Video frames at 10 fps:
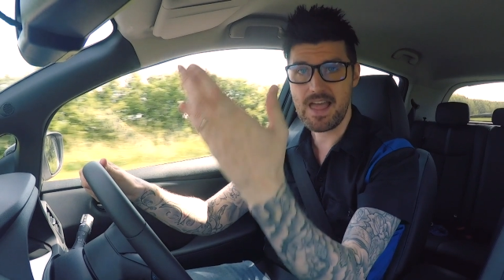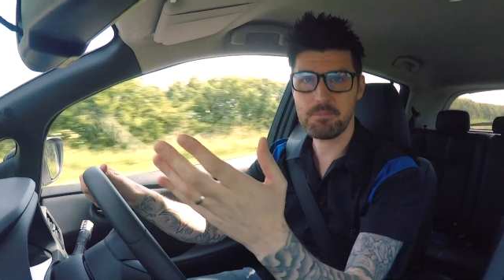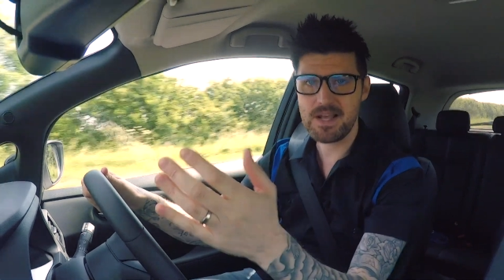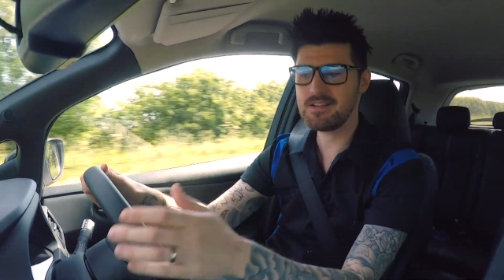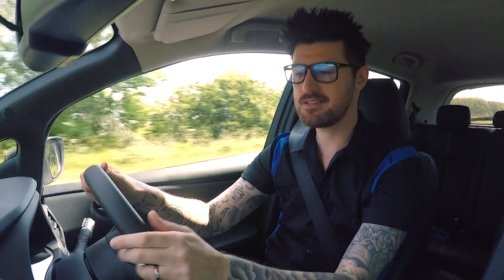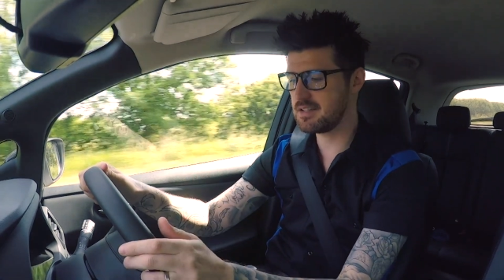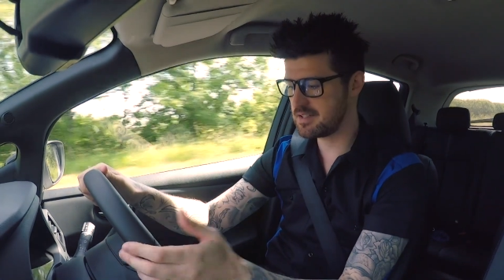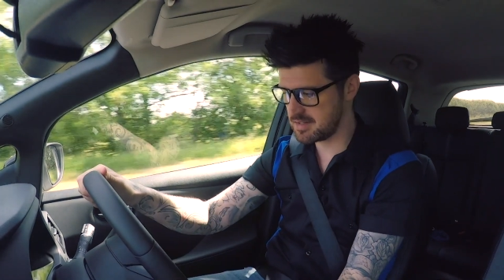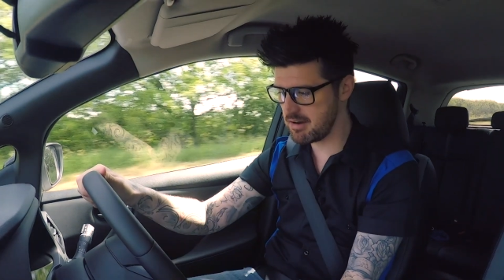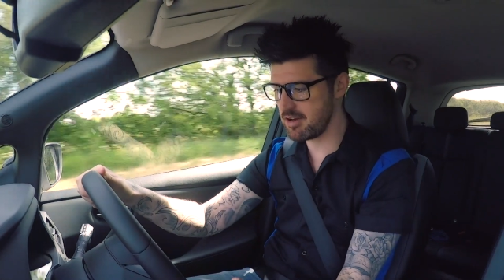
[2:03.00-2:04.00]
means that the
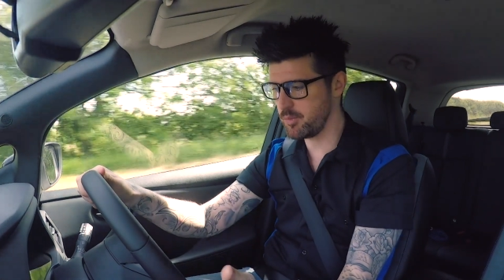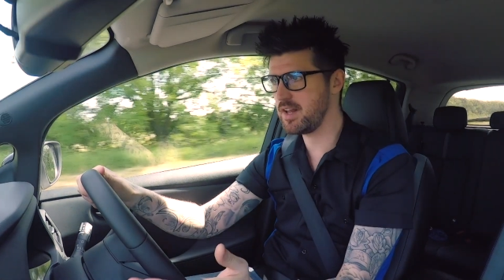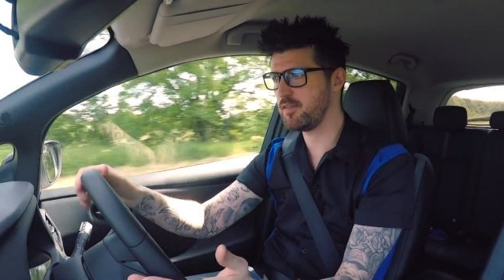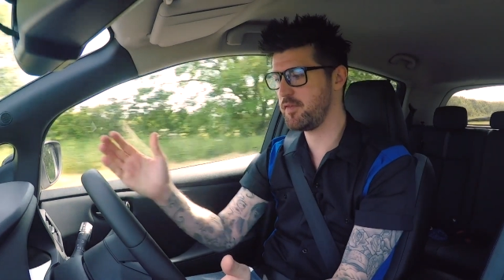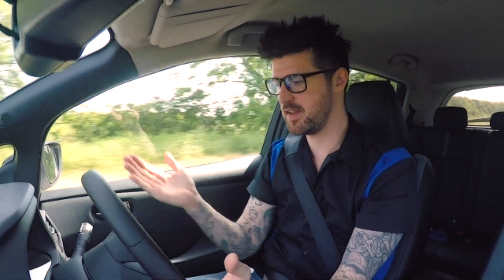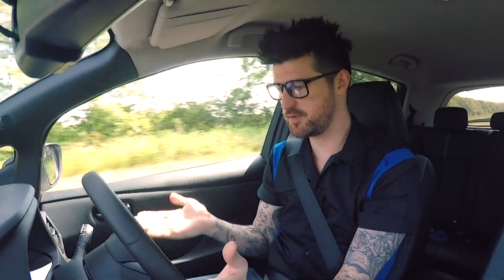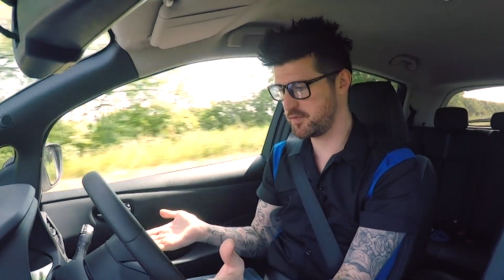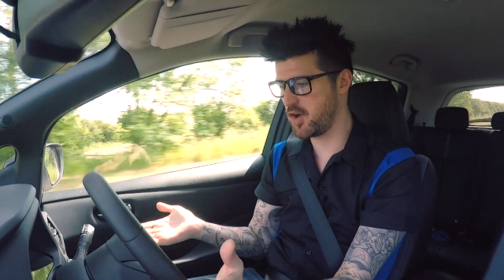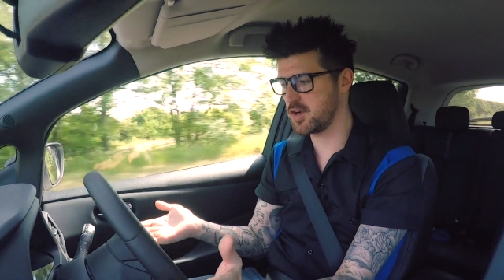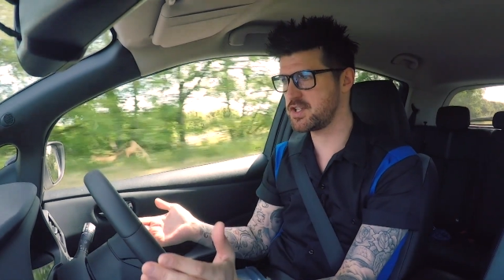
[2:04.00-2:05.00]
steering wheel feels
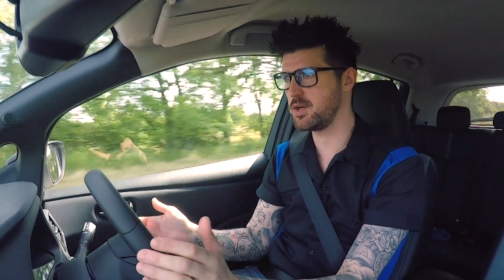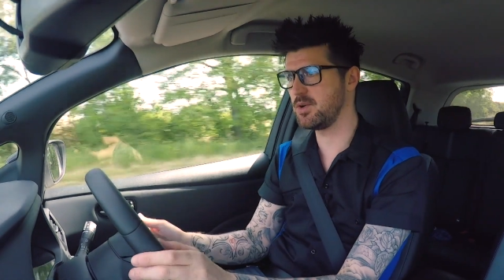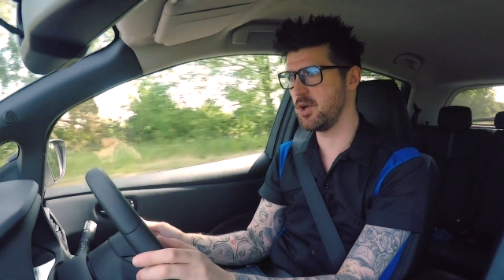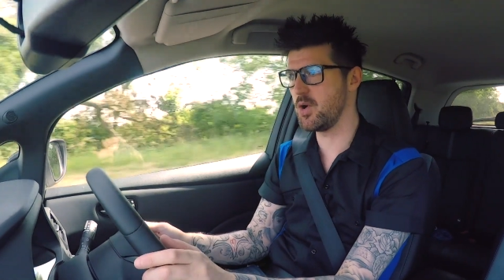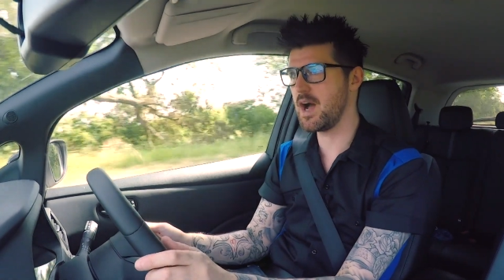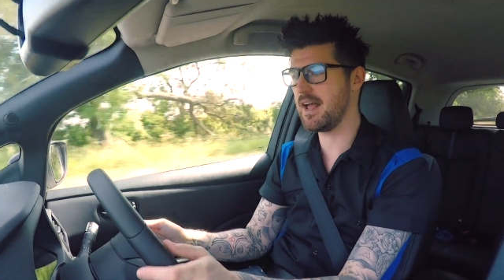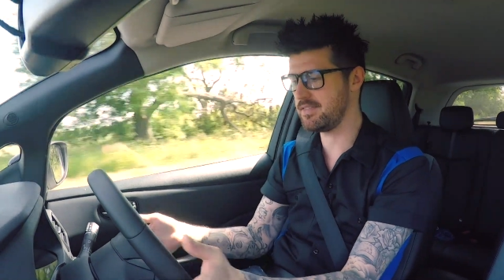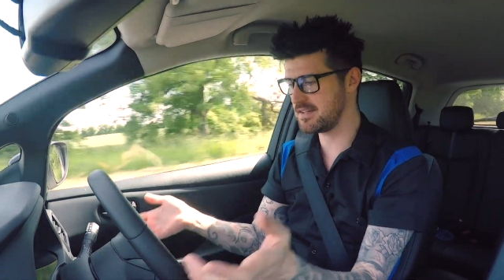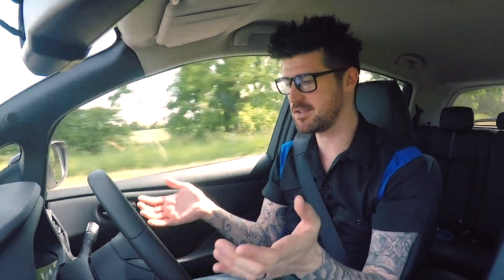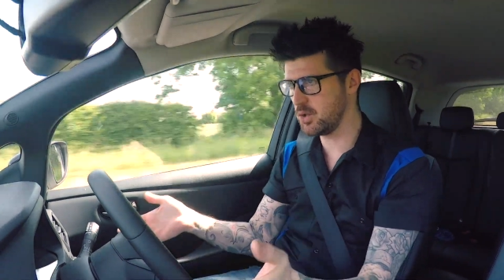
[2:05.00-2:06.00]
far too low and
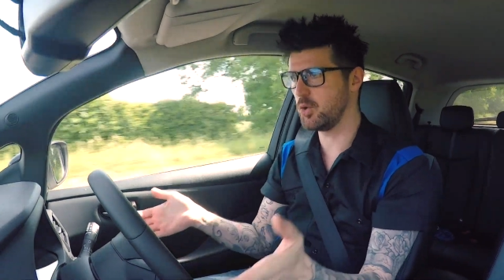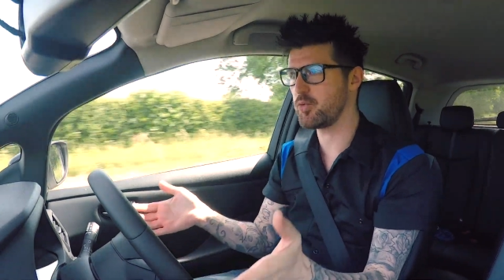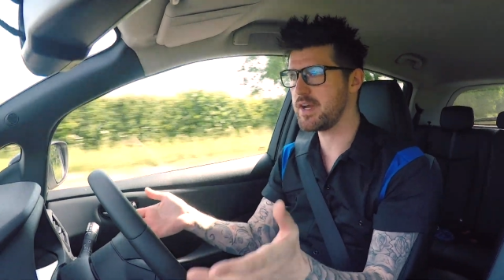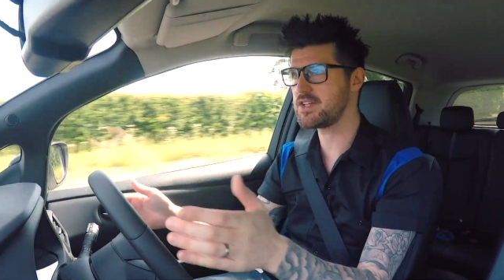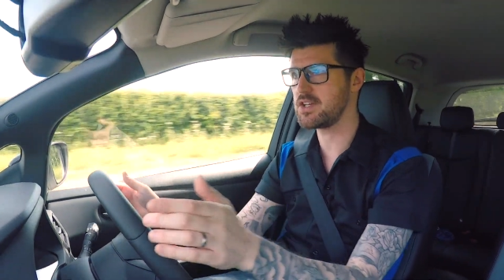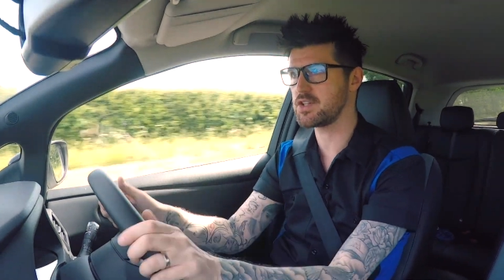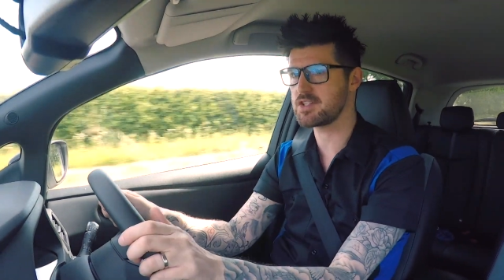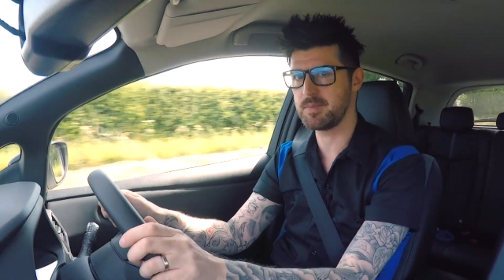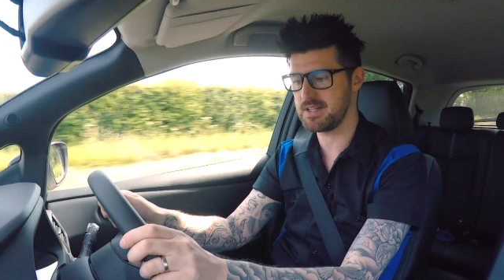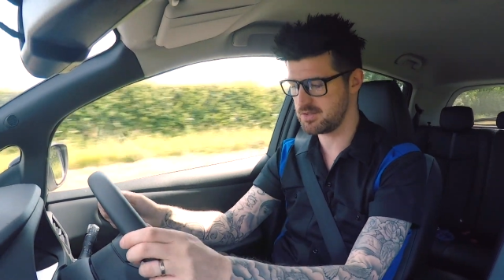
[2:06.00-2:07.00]
there's no reach
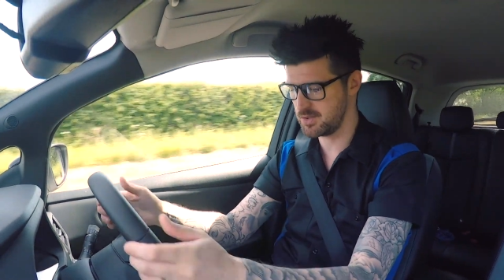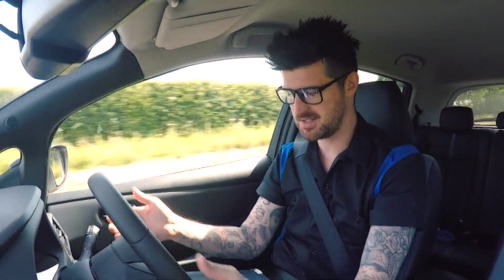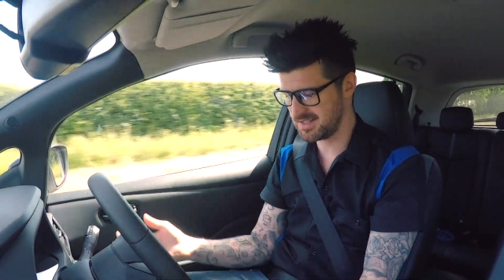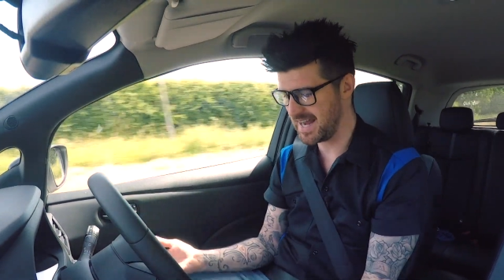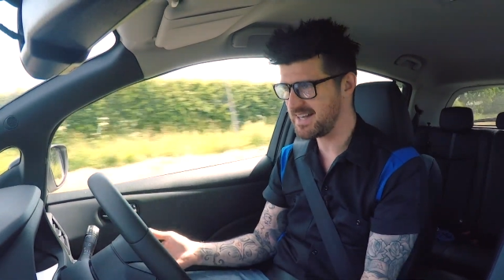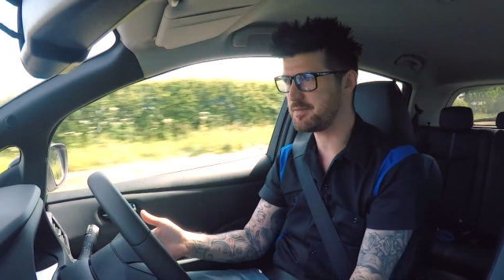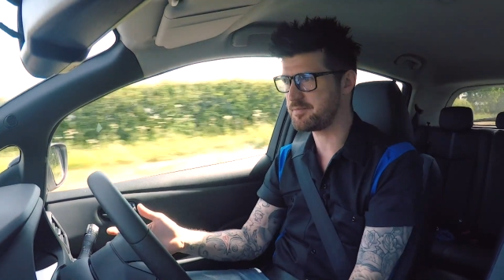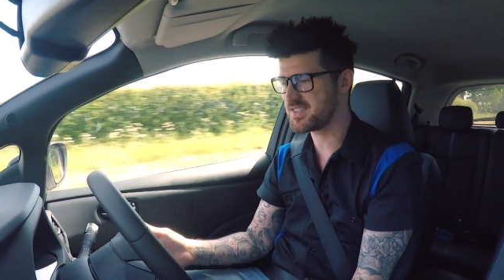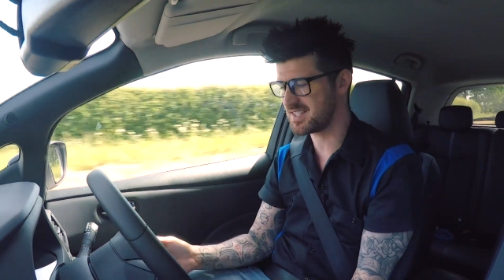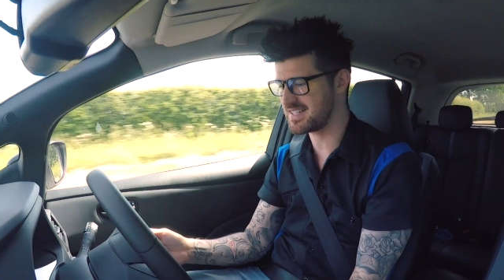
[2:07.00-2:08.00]
adjustment, so it's kind of
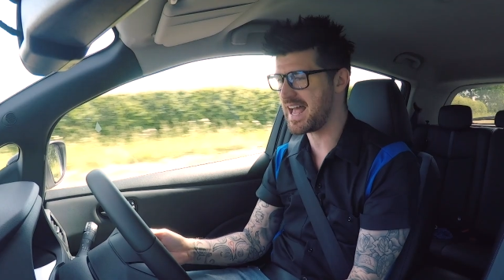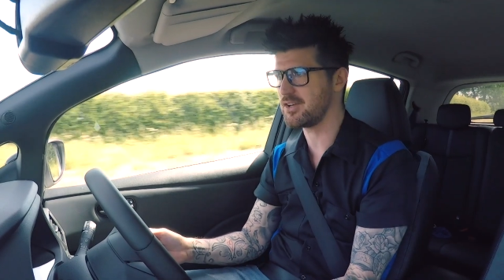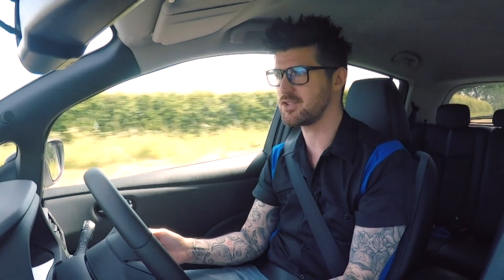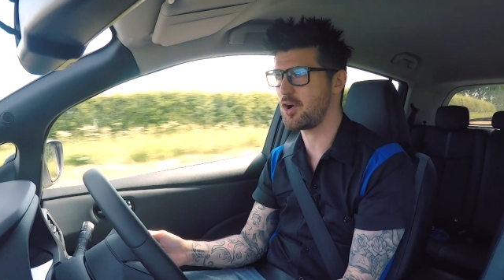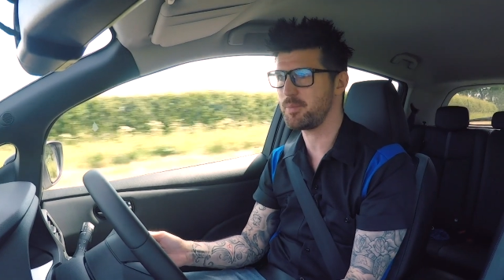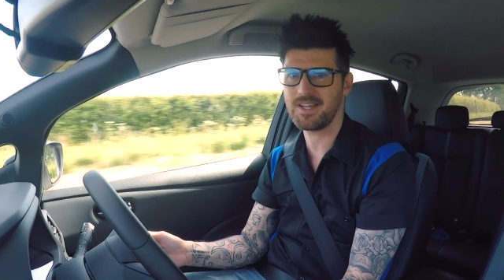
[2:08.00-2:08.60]
sat on top of your